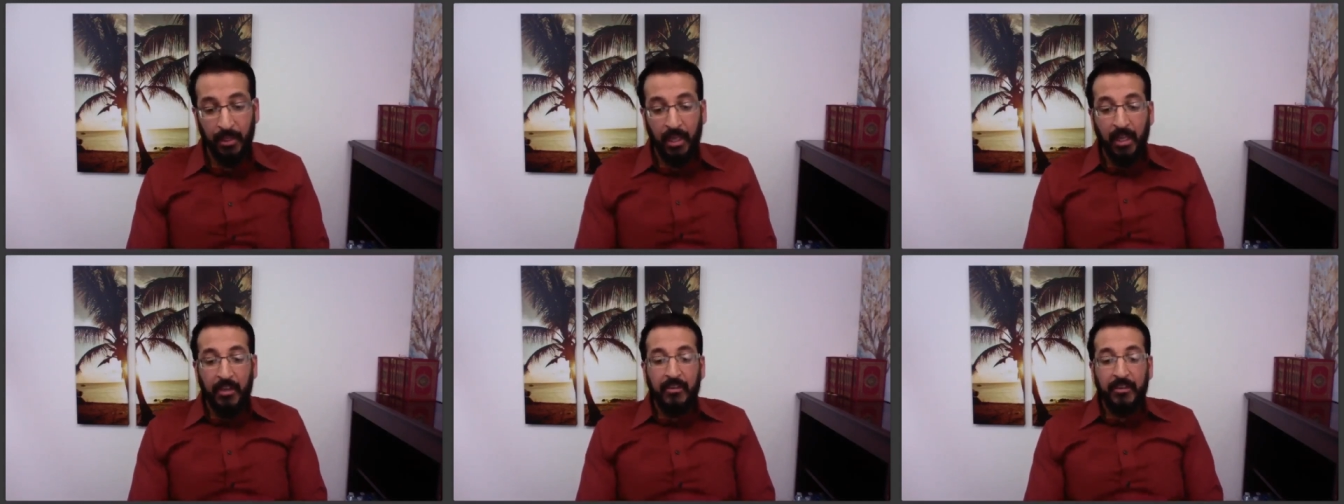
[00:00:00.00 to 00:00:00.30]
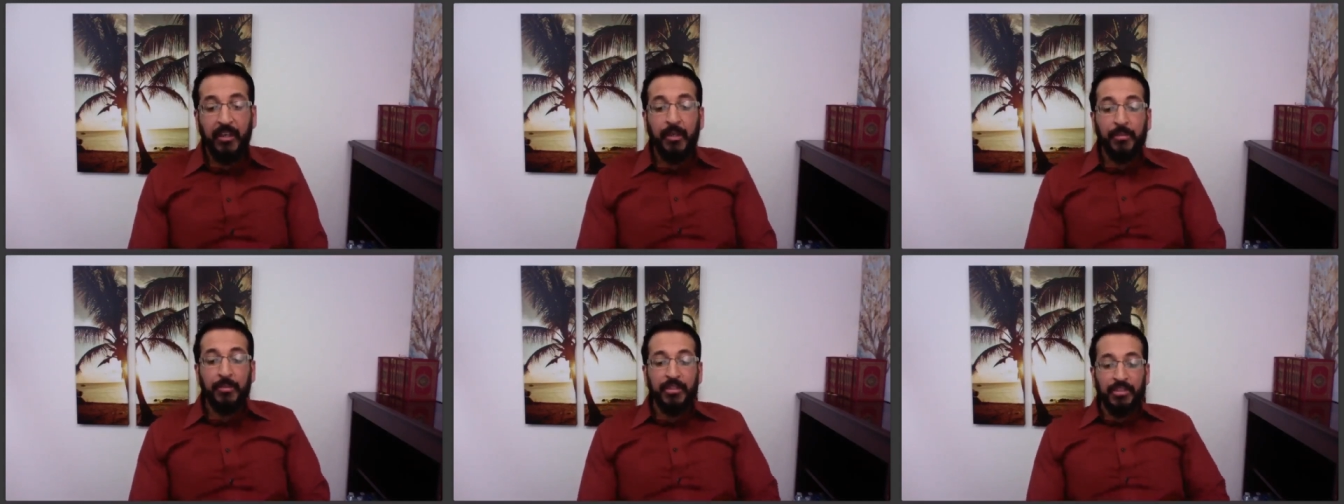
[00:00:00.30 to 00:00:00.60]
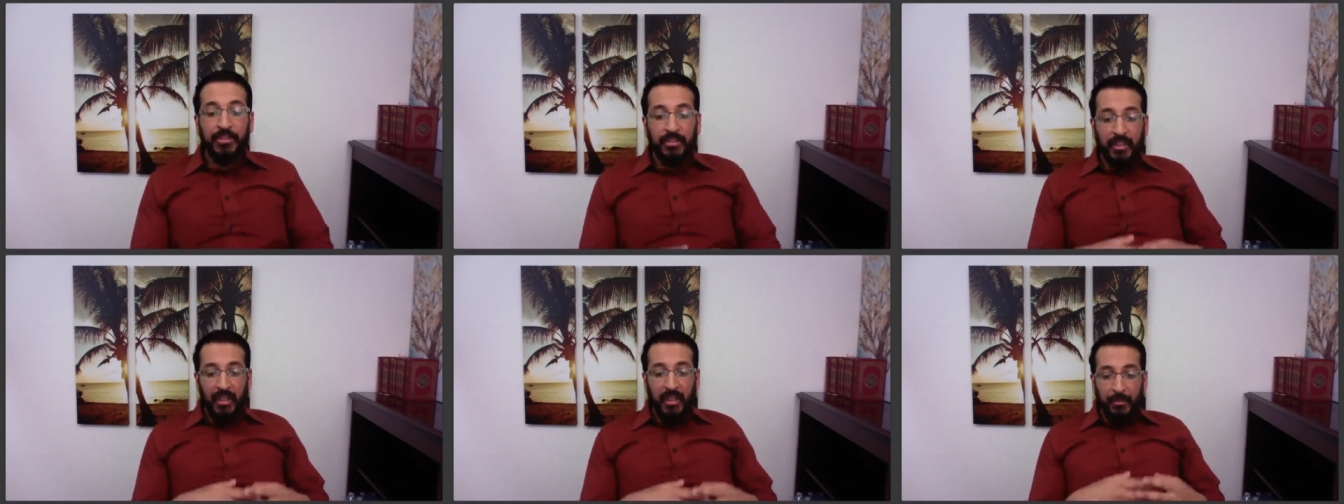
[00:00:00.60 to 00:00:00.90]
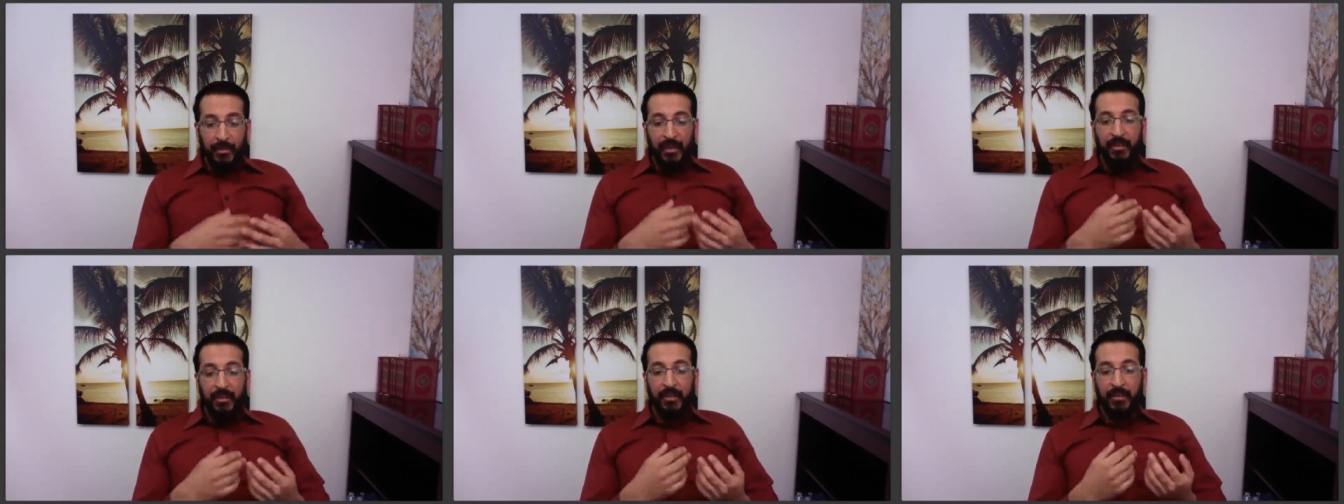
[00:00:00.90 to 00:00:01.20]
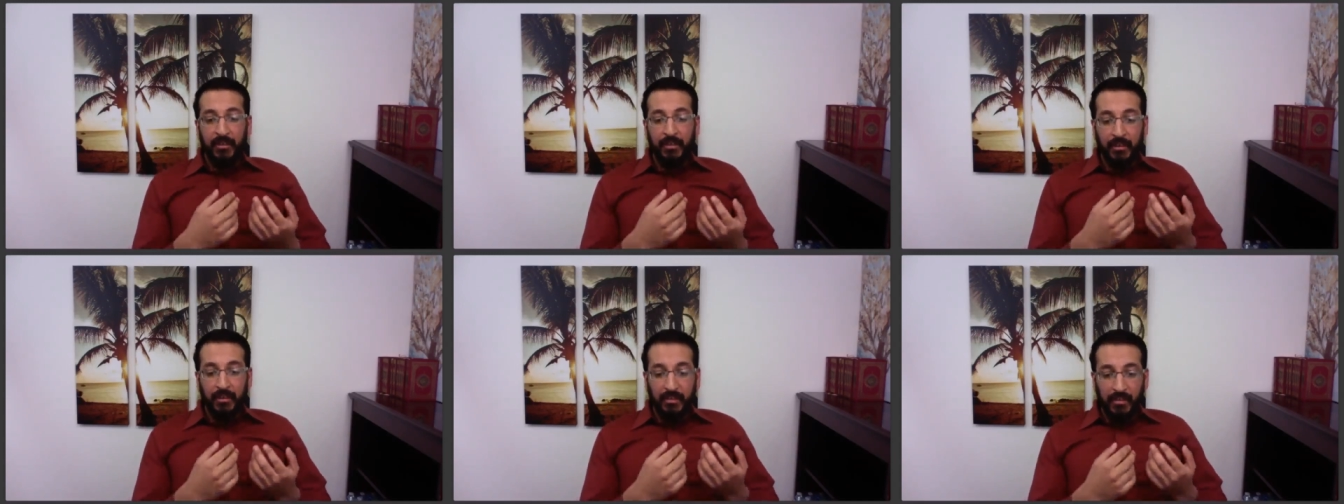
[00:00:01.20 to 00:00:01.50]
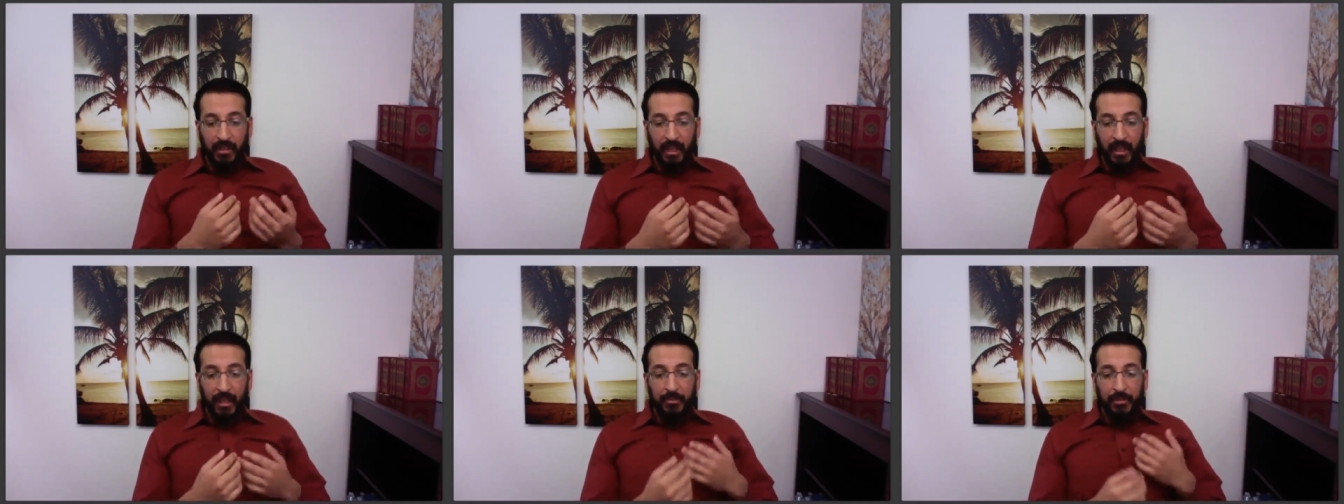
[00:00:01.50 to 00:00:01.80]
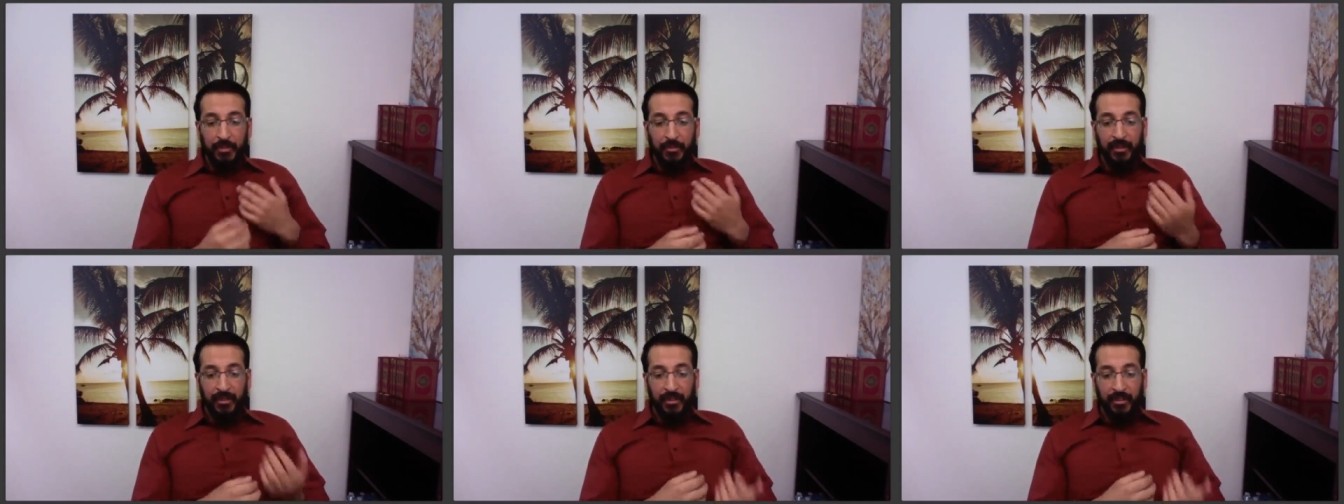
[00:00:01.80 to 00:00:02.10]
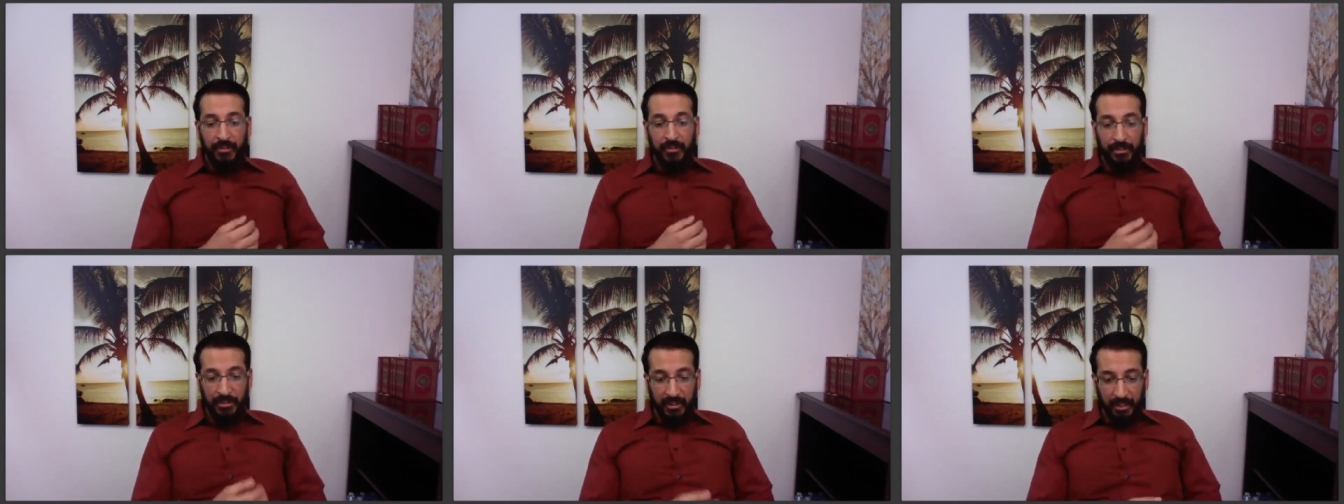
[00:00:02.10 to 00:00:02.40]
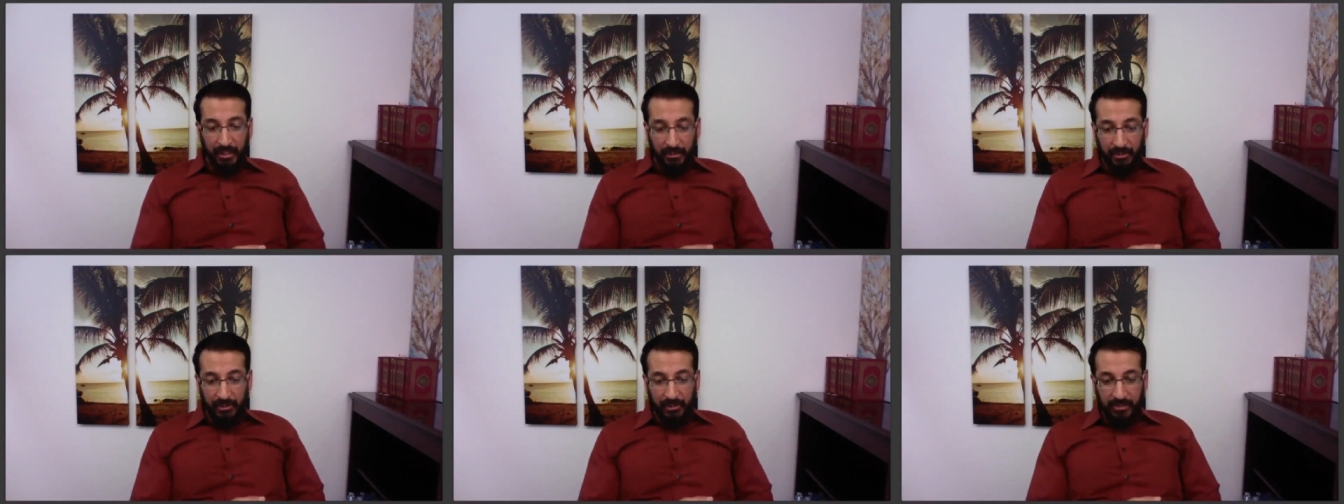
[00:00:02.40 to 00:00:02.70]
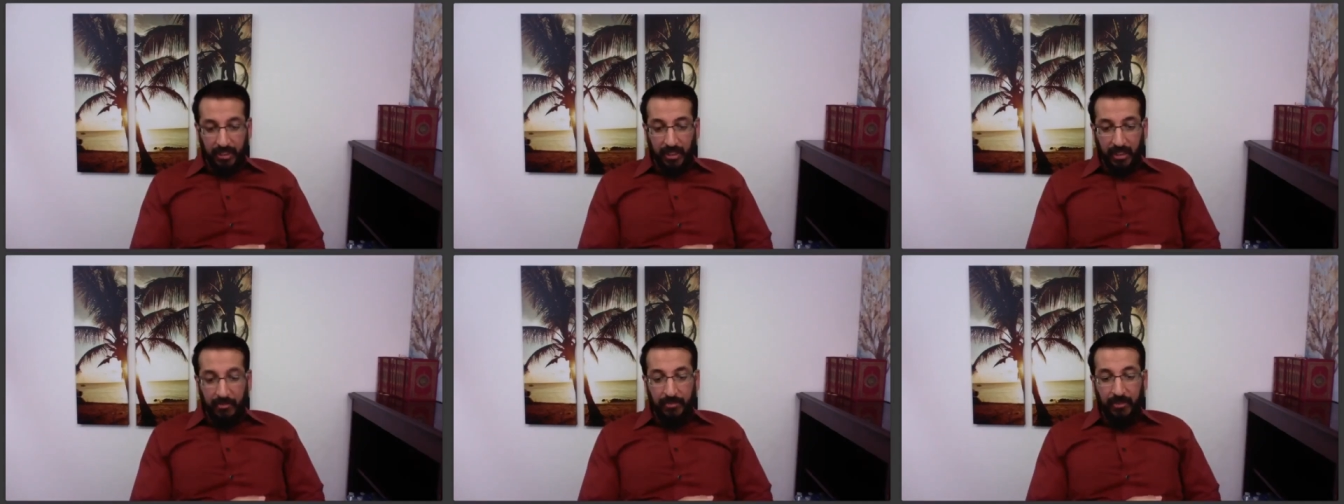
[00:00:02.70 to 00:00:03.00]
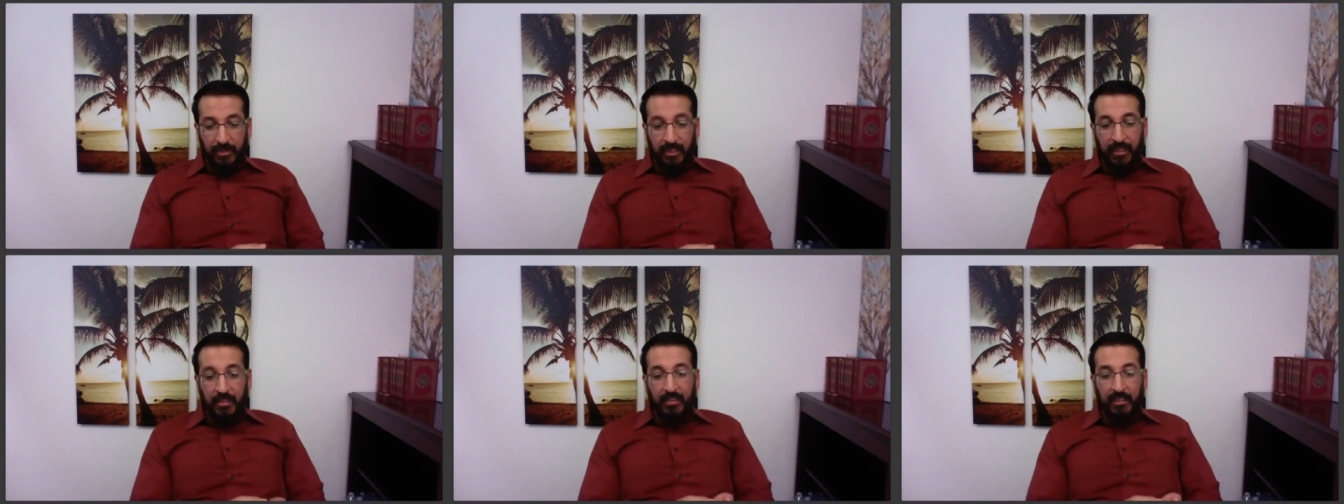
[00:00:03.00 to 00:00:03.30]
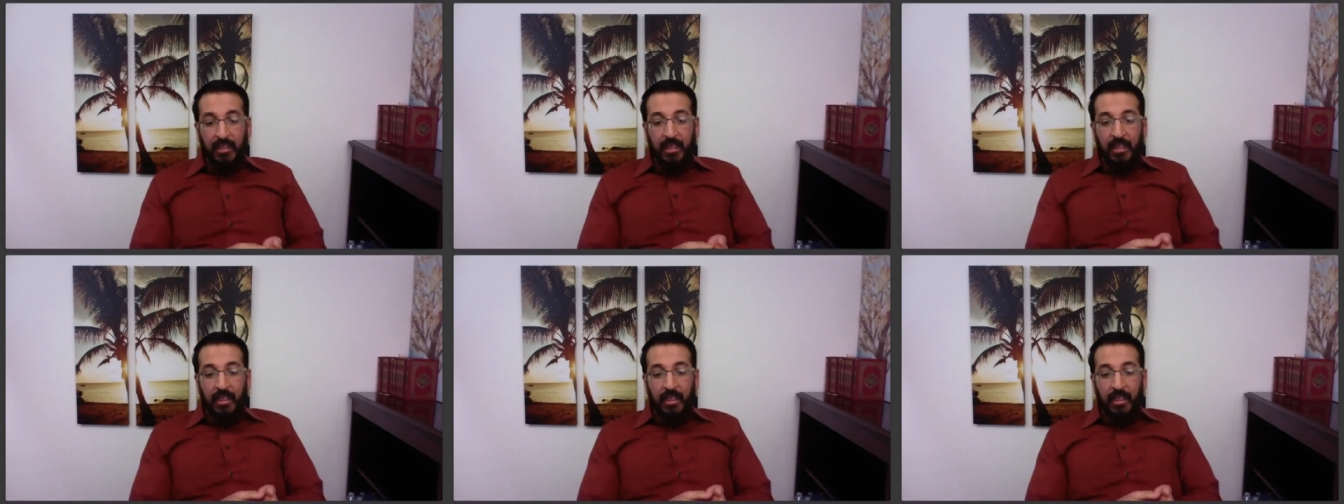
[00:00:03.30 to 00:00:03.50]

Therapy is going to help you better understand yourself, and